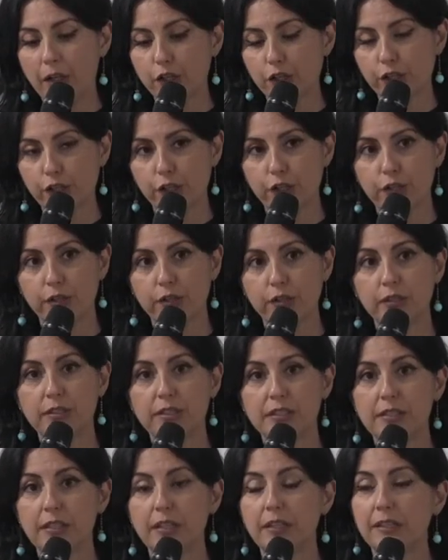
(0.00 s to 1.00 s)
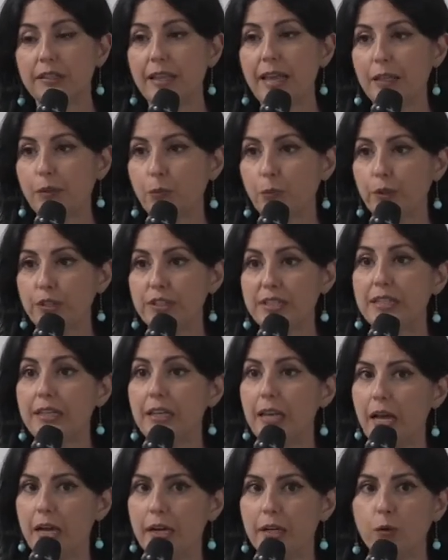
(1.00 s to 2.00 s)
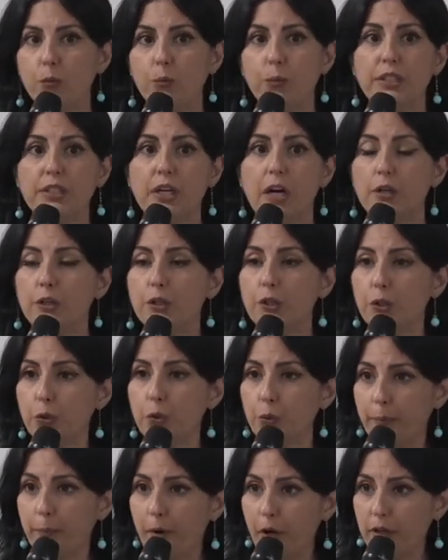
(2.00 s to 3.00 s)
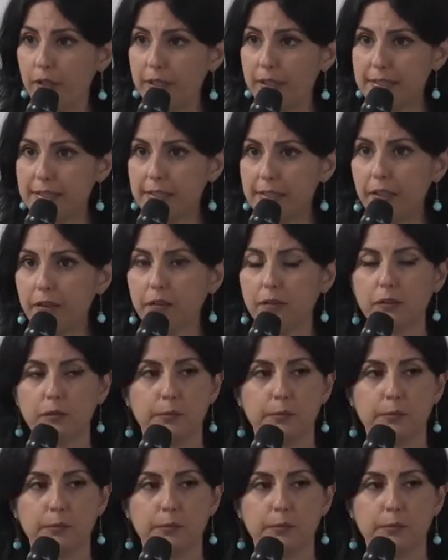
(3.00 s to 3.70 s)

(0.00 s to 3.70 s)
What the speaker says: actions that was in line with our new policy,